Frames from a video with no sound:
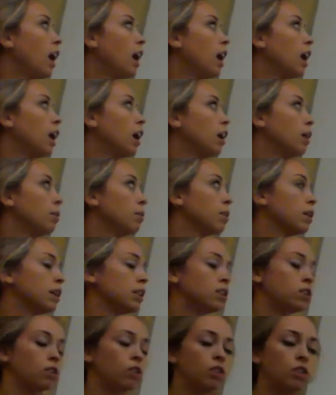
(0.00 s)

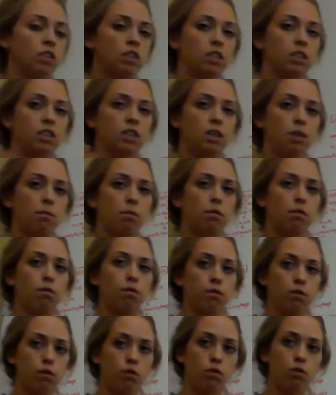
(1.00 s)
It's known as the summer
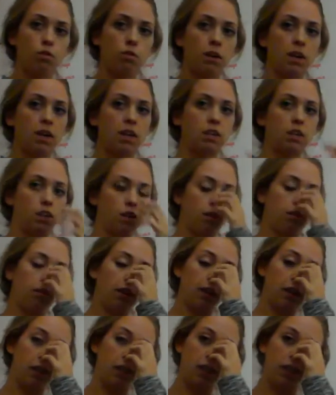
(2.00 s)
flu because you're
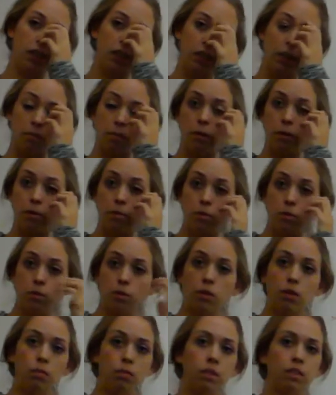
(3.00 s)
infected in the summer
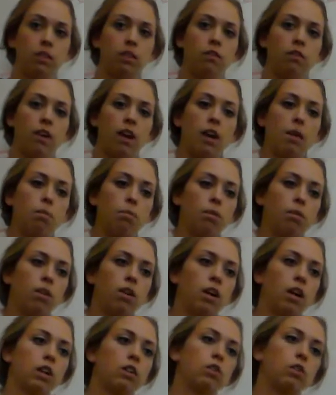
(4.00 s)
between the months of April
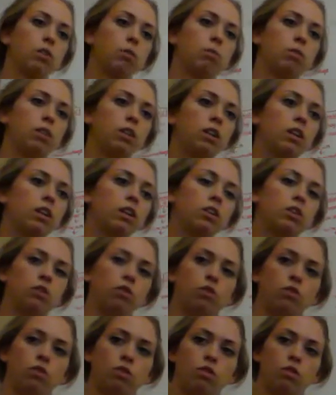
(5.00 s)
and October
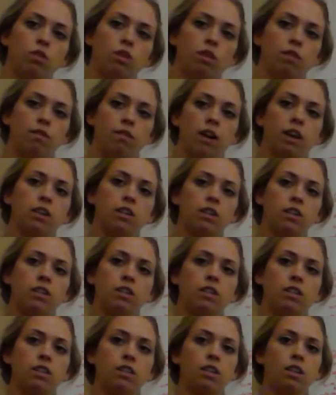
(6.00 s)
due to the
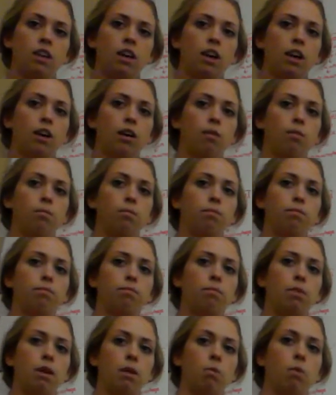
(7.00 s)
vectors
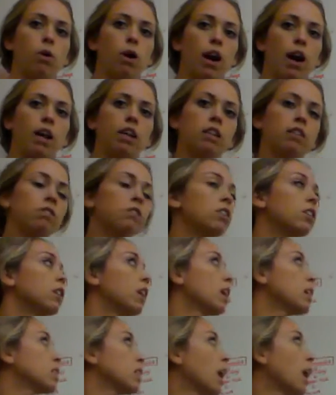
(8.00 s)
being more active during
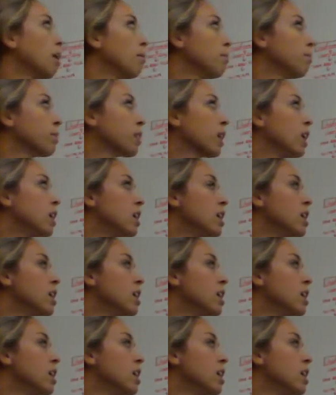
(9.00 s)
that time.